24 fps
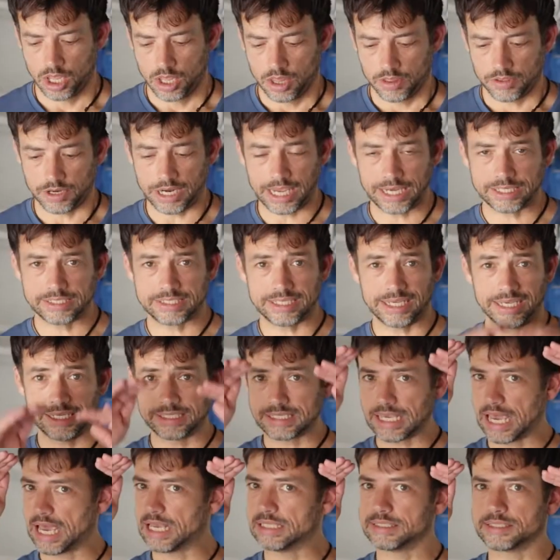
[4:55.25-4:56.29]
The next thing is
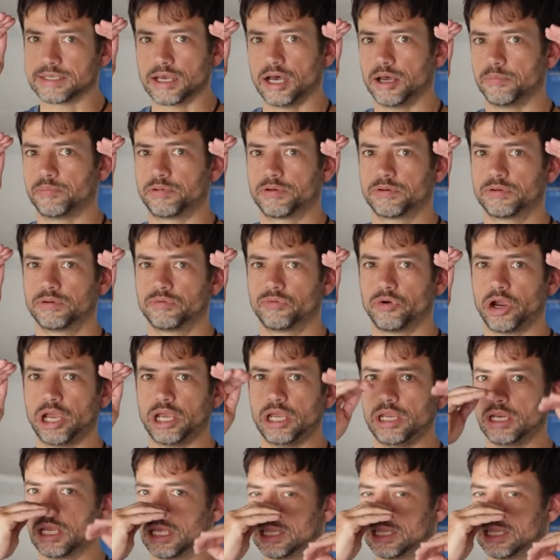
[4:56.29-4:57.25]
hands up, right?